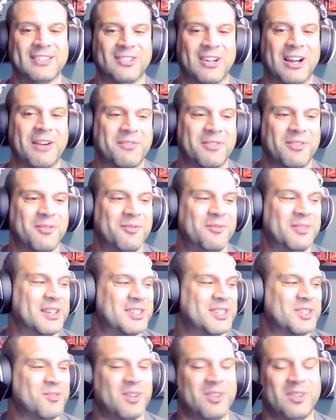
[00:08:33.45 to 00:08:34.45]
So this
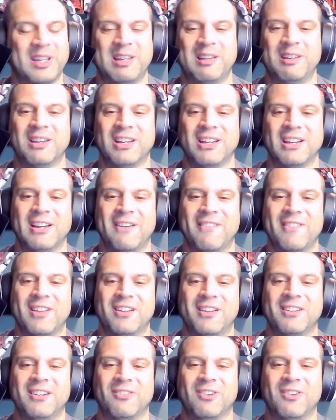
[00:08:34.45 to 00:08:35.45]
is really,
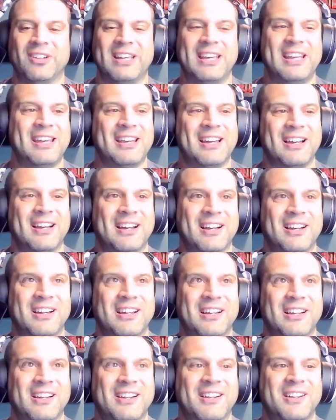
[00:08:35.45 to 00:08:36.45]
really
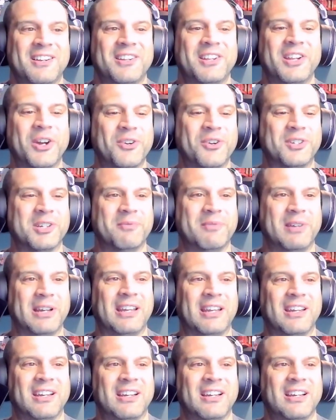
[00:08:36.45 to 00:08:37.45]
new to
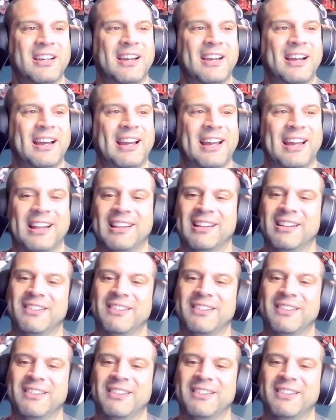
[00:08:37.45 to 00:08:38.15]
me. And